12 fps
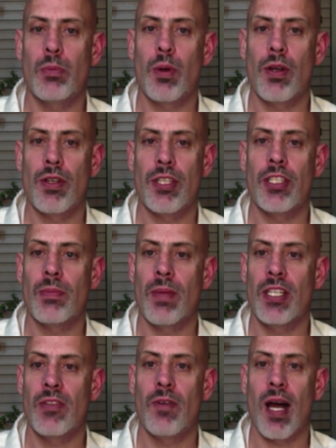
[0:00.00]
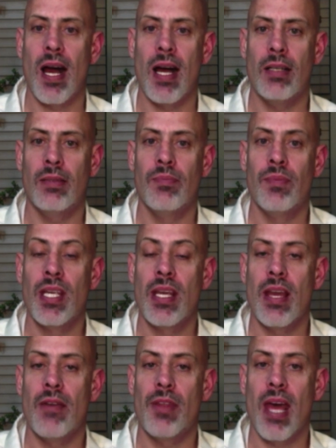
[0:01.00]
persons must file
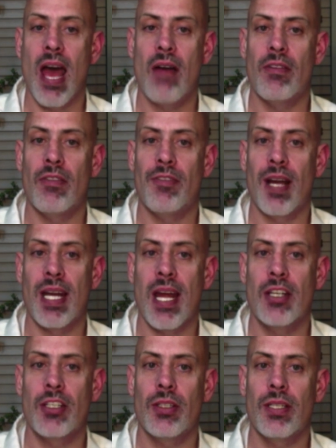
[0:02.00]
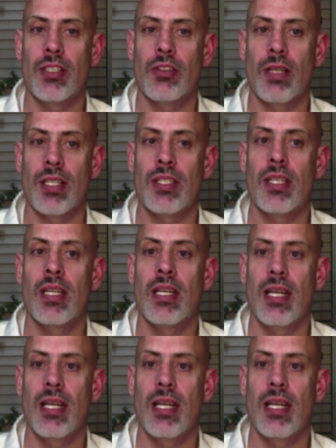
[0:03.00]
if they have a financial interest